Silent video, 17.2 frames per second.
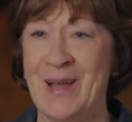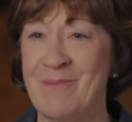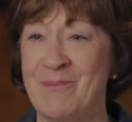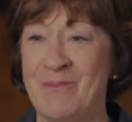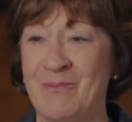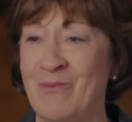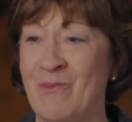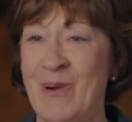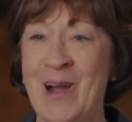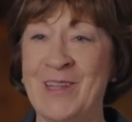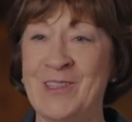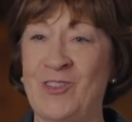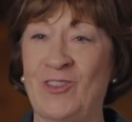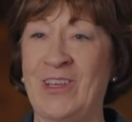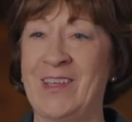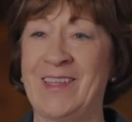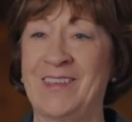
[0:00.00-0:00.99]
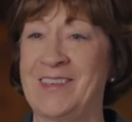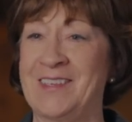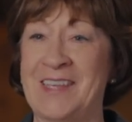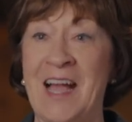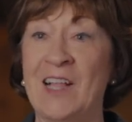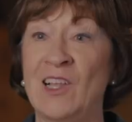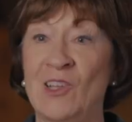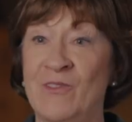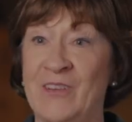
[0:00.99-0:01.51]
I'm watching
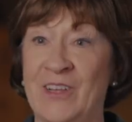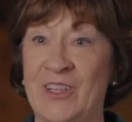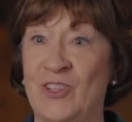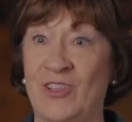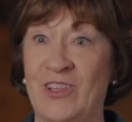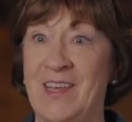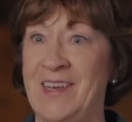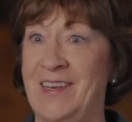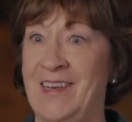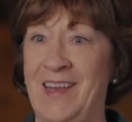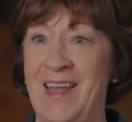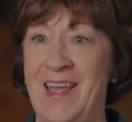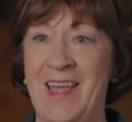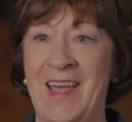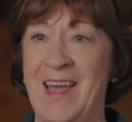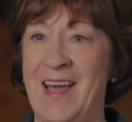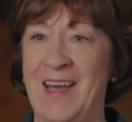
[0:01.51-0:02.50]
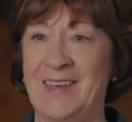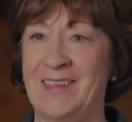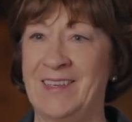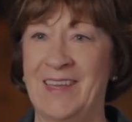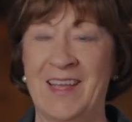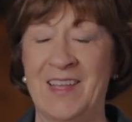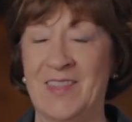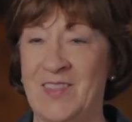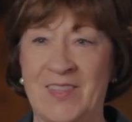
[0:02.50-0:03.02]
television
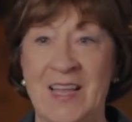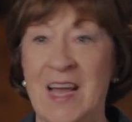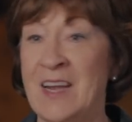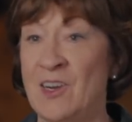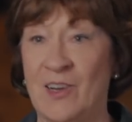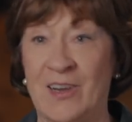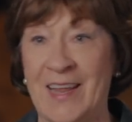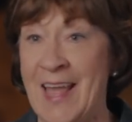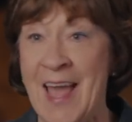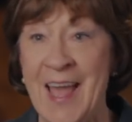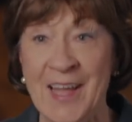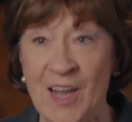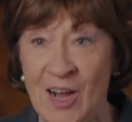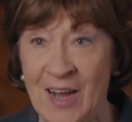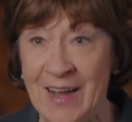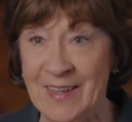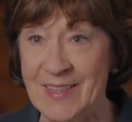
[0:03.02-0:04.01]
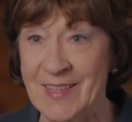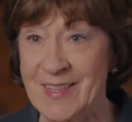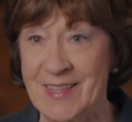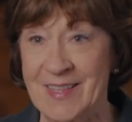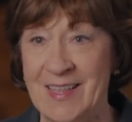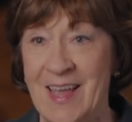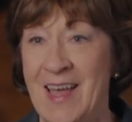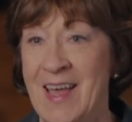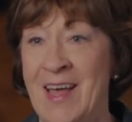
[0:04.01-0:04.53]
and it's utter
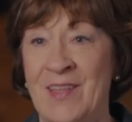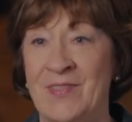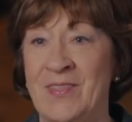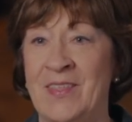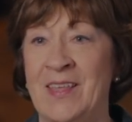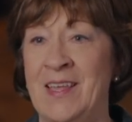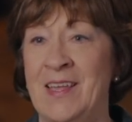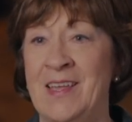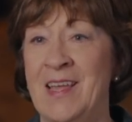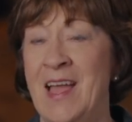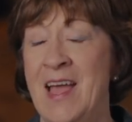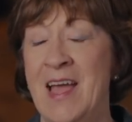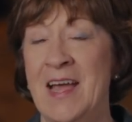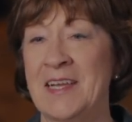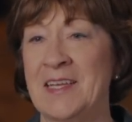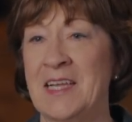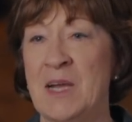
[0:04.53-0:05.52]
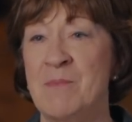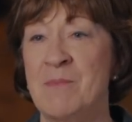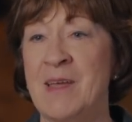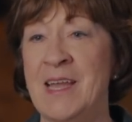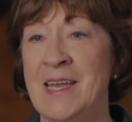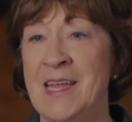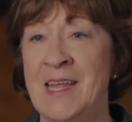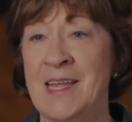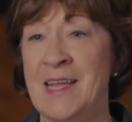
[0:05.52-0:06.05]
chaos at the
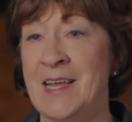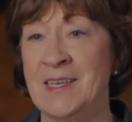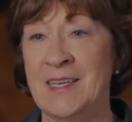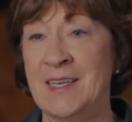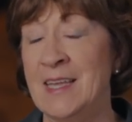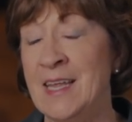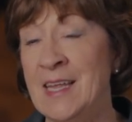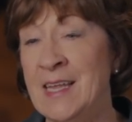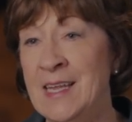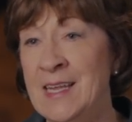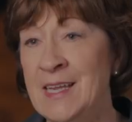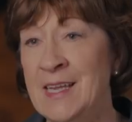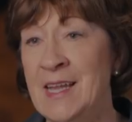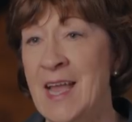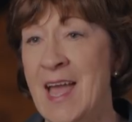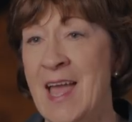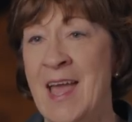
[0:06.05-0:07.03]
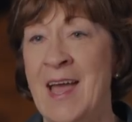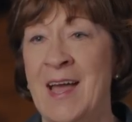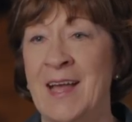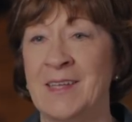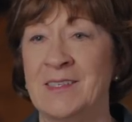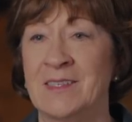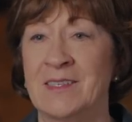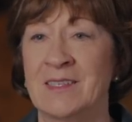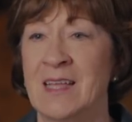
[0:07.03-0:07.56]
committee, and he
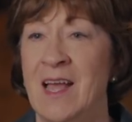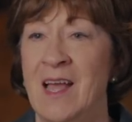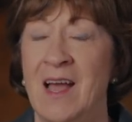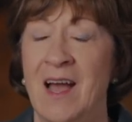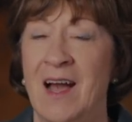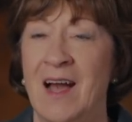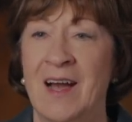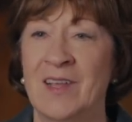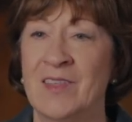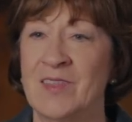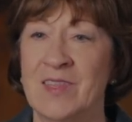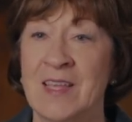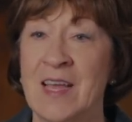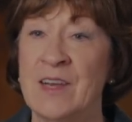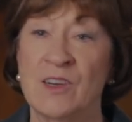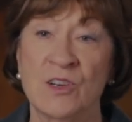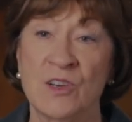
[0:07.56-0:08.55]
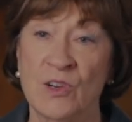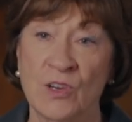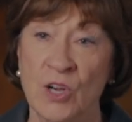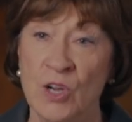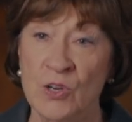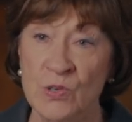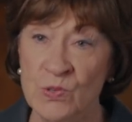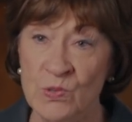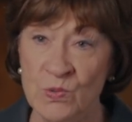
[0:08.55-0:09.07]
and Senator
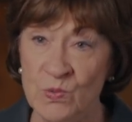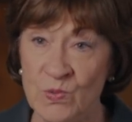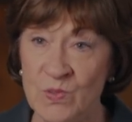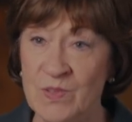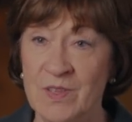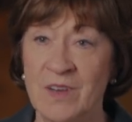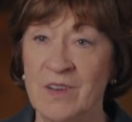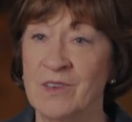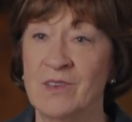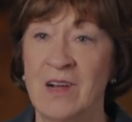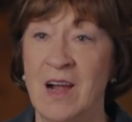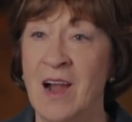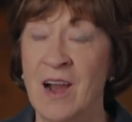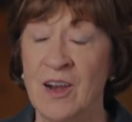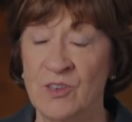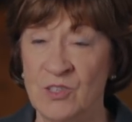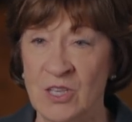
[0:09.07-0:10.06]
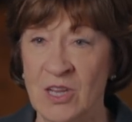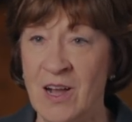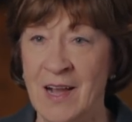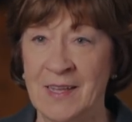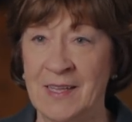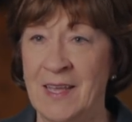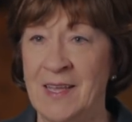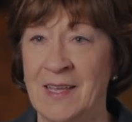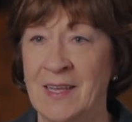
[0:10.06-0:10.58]
Coons are
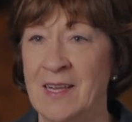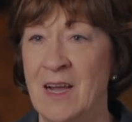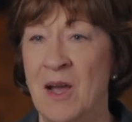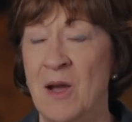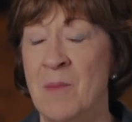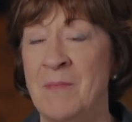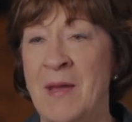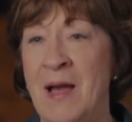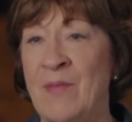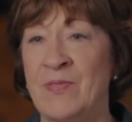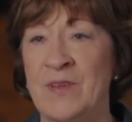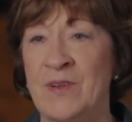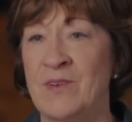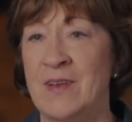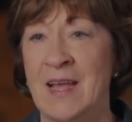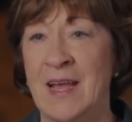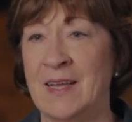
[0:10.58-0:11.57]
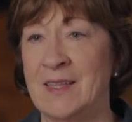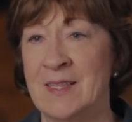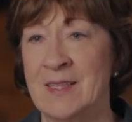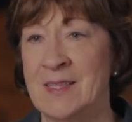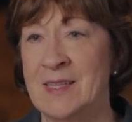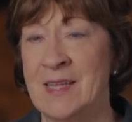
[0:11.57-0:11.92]
talking about their next